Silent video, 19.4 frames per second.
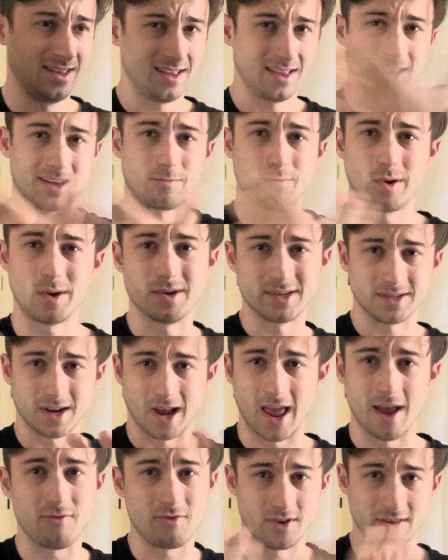pretty much
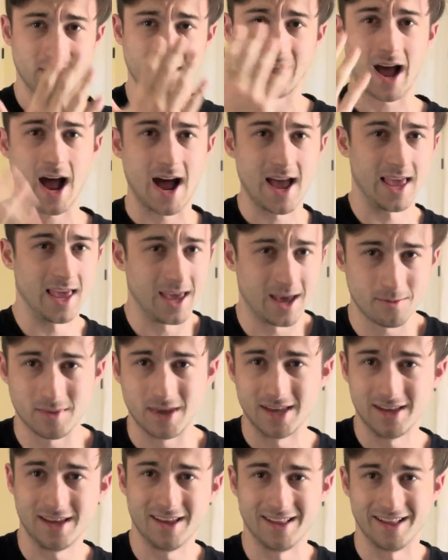everything I am
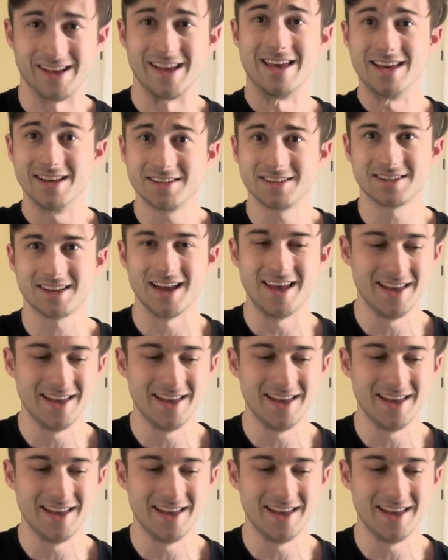is